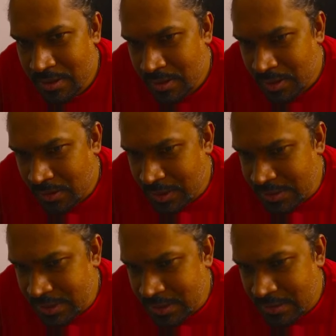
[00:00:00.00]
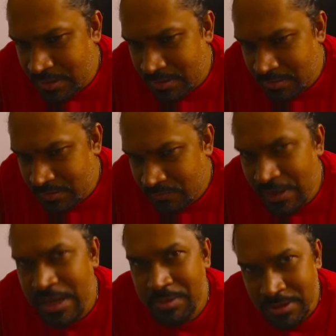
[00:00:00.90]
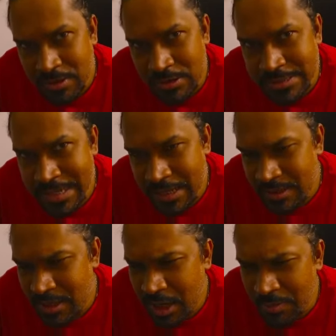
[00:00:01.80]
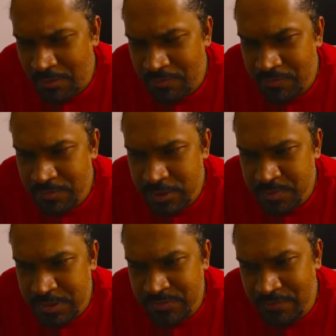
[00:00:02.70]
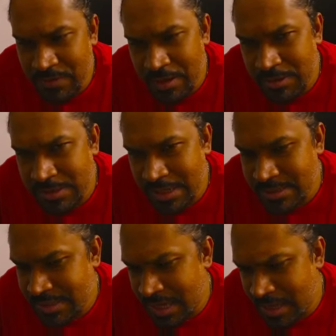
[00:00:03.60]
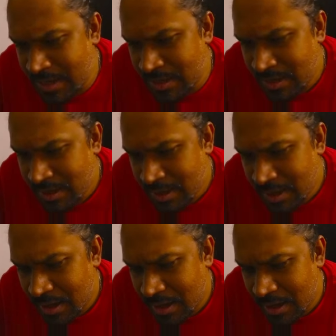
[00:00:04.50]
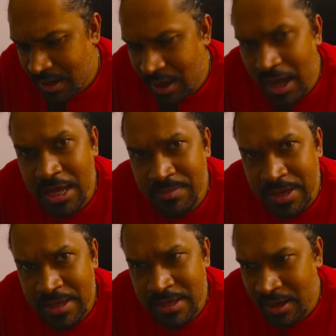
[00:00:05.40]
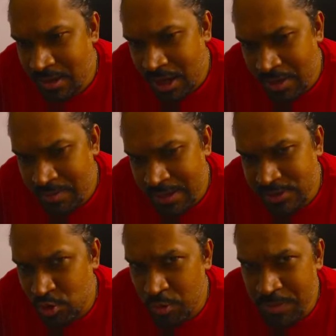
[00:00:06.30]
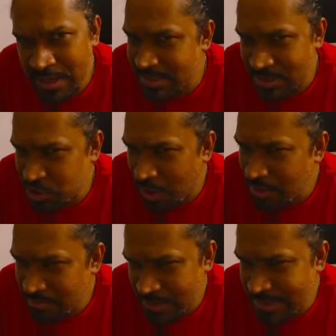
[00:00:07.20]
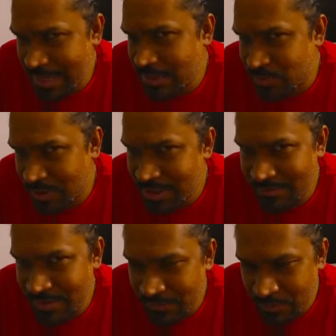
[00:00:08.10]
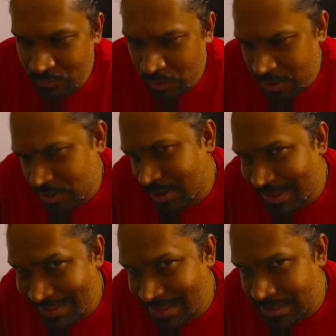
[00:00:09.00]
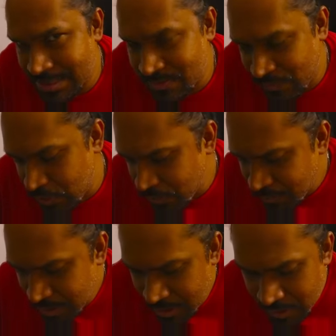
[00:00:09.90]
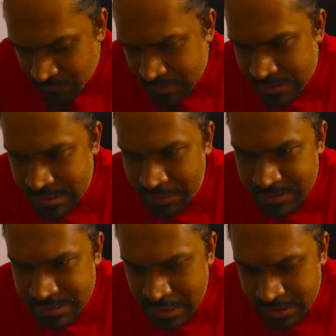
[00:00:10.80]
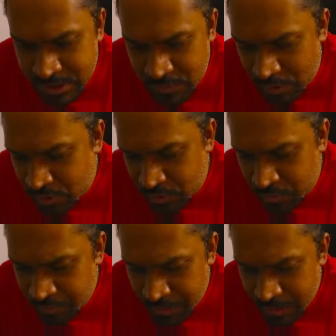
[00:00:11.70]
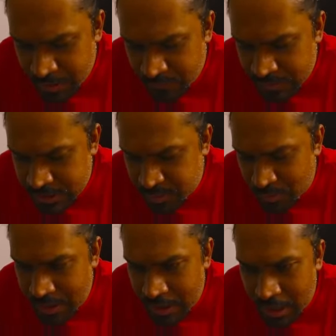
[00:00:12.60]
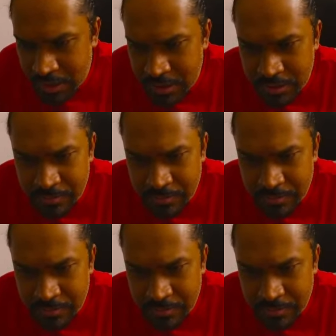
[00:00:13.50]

Now there's a variable called scale. There are a couple of specific variables like scale, ibase, obase, and so on. But scale is one thing which I will focus on in this video. But just type scale is equal to, but just provide 100.